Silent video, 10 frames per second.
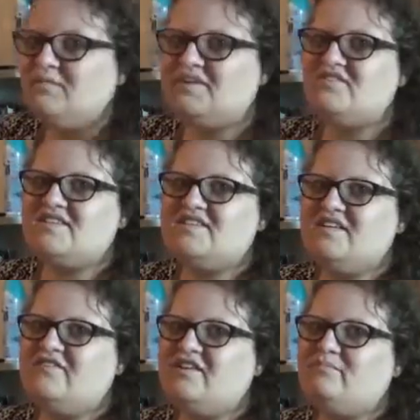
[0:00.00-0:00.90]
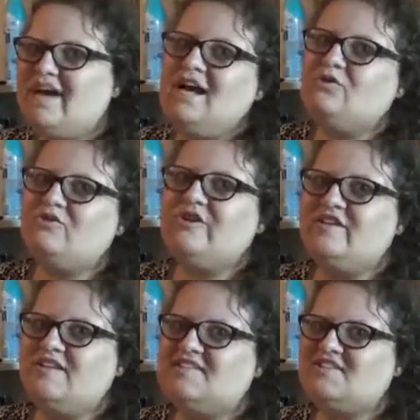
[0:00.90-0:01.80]
but there's a definite power
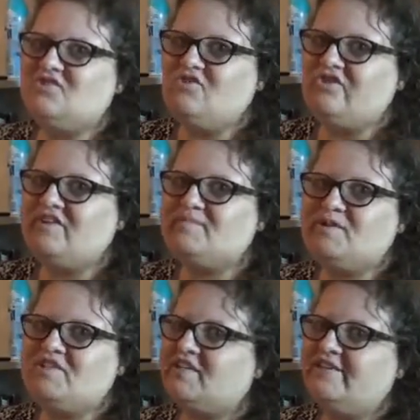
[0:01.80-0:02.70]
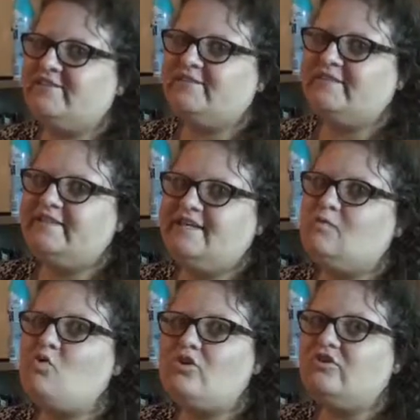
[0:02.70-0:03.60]
in these stories, particularly
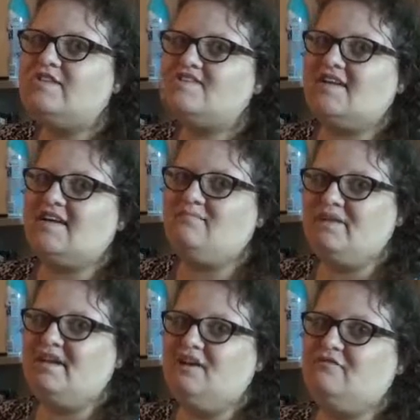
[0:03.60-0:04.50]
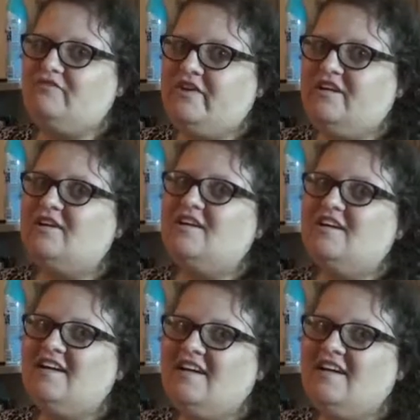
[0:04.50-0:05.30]
in worlds that can be unfair,